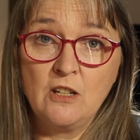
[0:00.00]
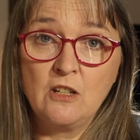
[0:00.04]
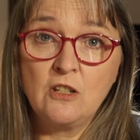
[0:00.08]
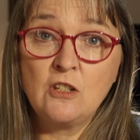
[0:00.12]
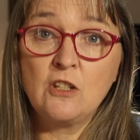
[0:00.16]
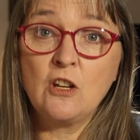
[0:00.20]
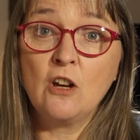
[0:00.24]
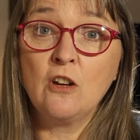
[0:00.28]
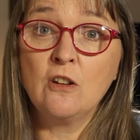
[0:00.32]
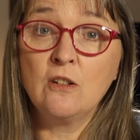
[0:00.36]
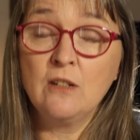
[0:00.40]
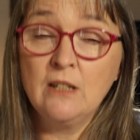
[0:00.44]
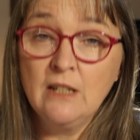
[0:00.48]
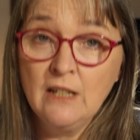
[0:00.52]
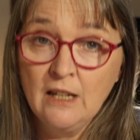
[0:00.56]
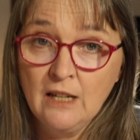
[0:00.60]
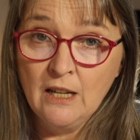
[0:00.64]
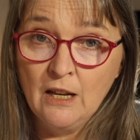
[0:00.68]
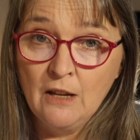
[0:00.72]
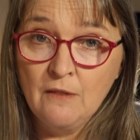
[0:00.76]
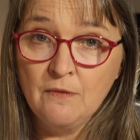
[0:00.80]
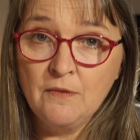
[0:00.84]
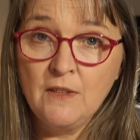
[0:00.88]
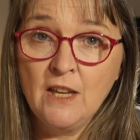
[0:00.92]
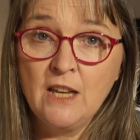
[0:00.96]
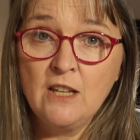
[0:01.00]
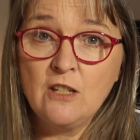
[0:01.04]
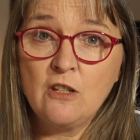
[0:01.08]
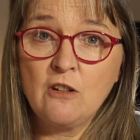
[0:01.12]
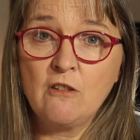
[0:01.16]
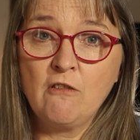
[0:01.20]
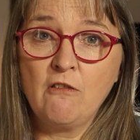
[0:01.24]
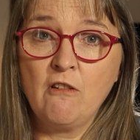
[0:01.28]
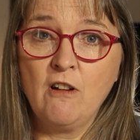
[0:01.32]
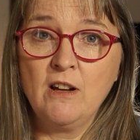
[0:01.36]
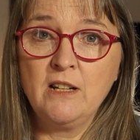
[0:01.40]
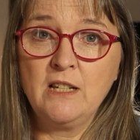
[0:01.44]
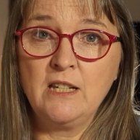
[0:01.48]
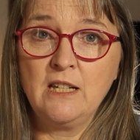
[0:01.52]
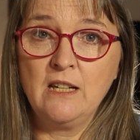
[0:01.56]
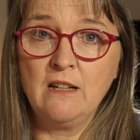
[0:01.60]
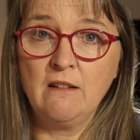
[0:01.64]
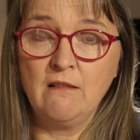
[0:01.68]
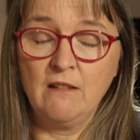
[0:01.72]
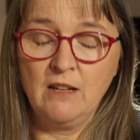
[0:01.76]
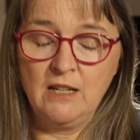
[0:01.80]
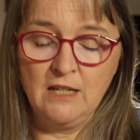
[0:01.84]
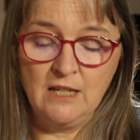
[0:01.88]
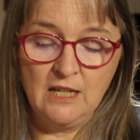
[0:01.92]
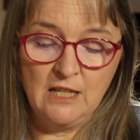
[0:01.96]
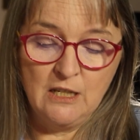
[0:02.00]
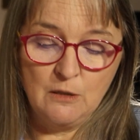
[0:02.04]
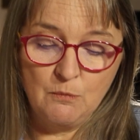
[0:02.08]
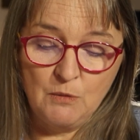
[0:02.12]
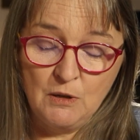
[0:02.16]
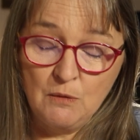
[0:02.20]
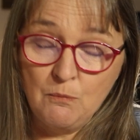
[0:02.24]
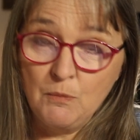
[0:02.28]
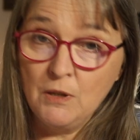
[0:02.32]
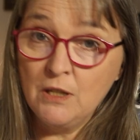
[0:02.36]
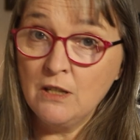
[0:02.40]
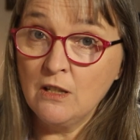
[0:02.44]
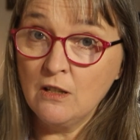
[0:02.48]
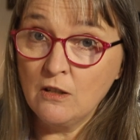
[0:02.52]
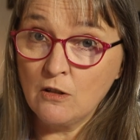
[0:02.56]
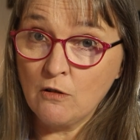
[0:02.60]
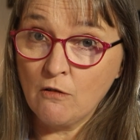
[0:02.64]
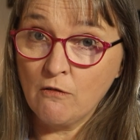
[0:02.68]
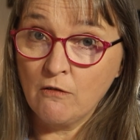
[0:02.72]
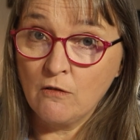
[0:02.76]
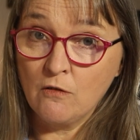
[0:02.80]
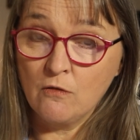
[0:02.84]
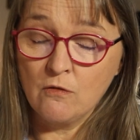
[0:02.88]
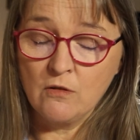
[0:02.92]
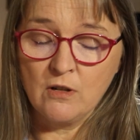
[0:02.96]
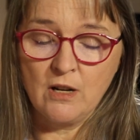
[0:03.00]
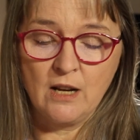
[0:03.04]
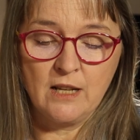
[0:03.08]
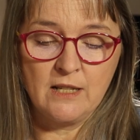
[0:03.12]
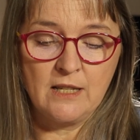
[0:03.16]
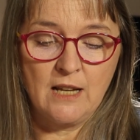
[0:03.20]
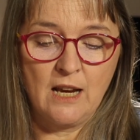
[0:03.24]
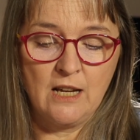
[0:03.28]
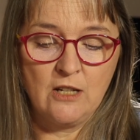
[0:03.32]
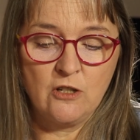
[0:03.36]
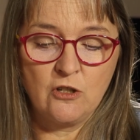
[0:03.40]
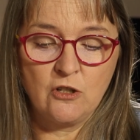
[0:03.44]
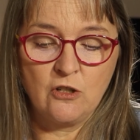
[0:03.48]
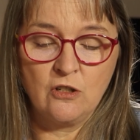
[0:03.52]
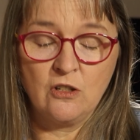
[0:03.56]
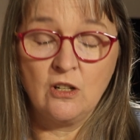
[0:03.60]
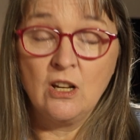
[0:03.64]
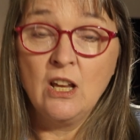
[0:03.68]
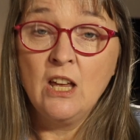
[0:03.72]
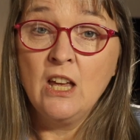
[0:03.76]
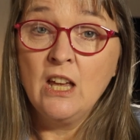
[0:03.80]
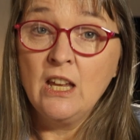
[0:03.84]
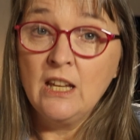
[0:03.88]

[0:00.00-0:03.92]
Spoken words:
So there's a criteria. You need to be a business or an organisation.